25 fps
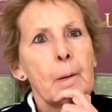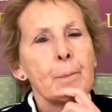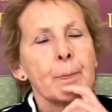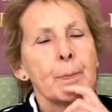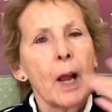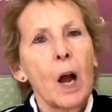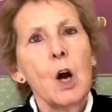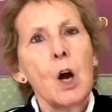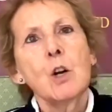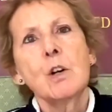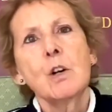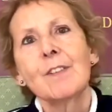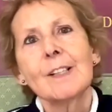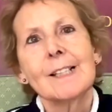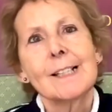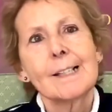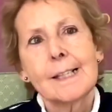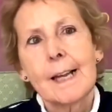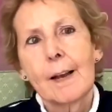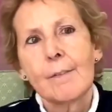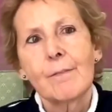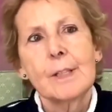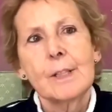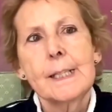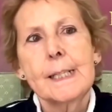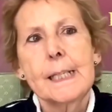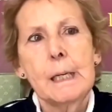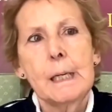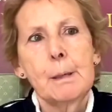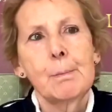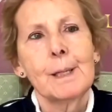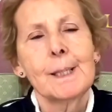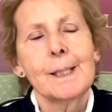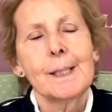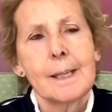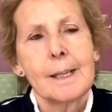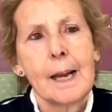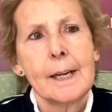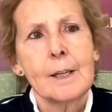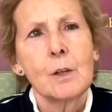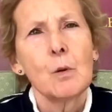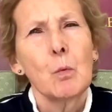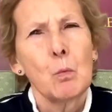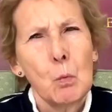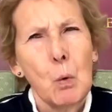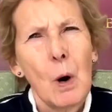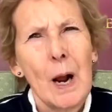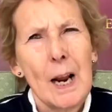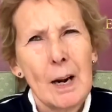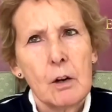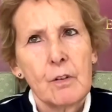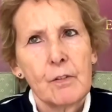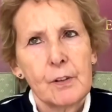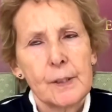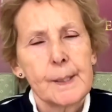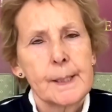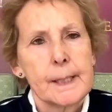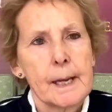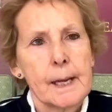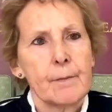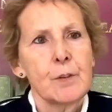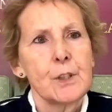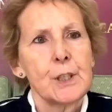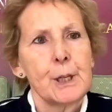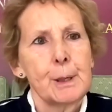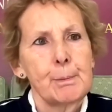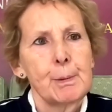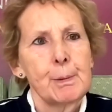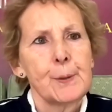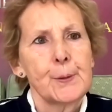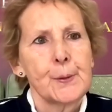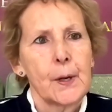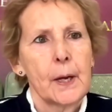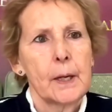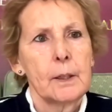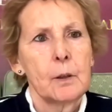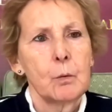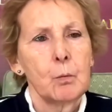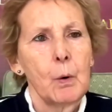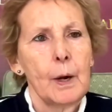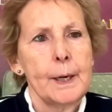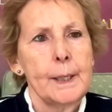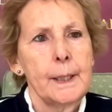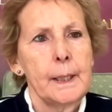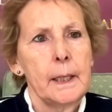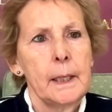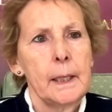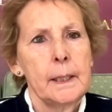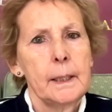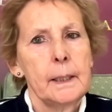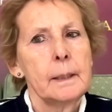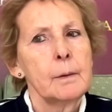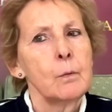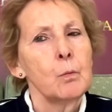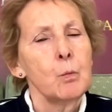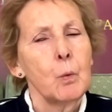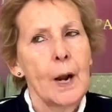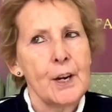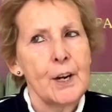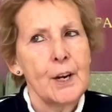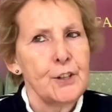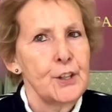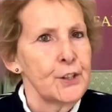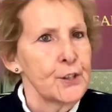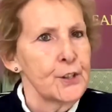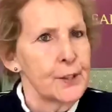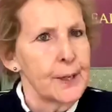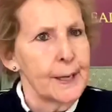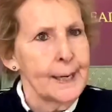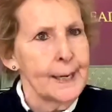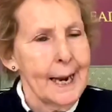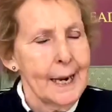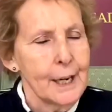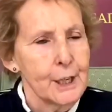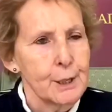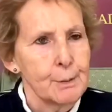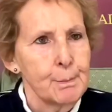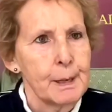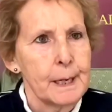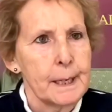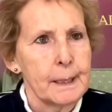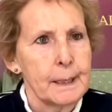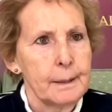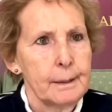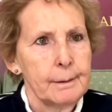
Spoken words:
over 70%, well over 70%, went in wages and admin.